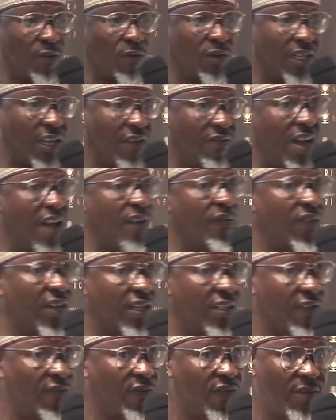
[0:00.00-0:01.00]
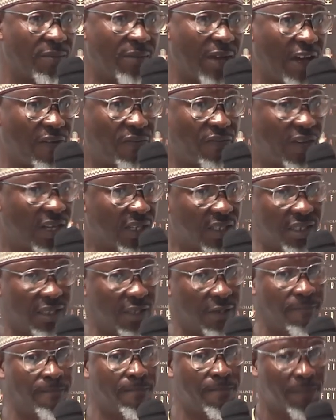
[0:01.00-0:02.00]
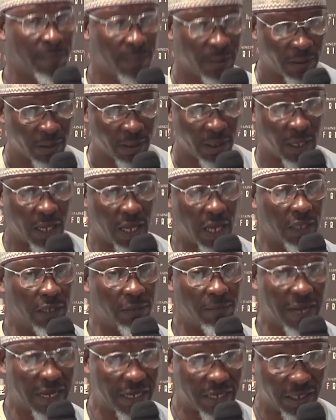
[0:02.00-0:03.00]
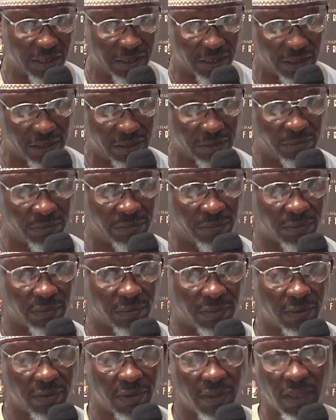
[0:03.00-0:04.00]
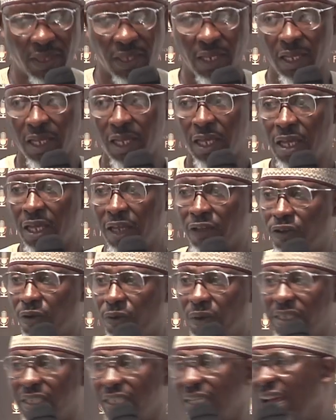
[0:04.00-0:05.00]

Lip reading: whatever affects the film affects the market. So we